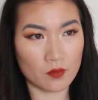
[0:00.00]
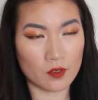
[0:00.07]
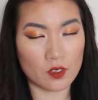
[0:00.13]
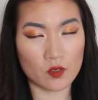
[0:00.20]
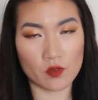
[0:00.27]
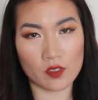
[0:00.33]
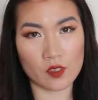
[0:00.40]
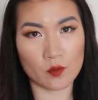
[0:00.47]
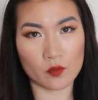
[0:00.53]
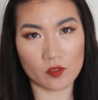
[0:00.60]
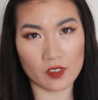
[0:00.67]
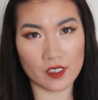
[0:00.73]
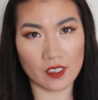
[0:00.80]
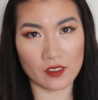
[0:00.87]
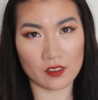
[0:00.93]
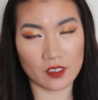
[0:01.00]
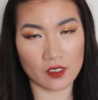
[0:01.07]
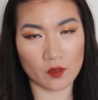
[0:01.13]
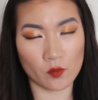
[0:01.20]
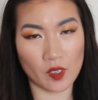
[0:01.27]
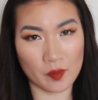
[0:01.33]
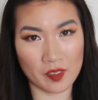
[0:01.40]
squeeze the mousse out
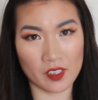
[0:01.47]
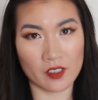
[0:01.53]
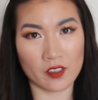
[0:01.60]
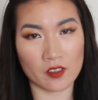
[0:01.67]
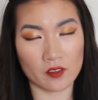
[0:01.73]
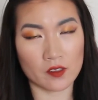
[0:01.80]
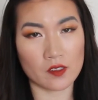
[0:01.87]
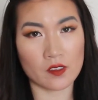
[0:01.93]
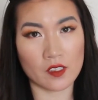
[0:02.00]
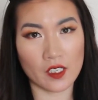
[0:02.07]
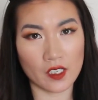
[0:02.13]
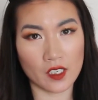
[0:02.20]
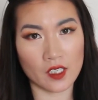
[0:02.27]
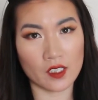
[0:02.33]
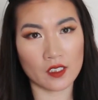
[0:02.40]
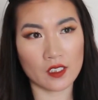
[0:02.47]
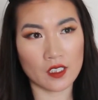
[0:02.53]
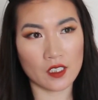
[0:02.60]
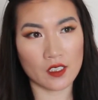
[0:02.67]
and wipe it on your skin,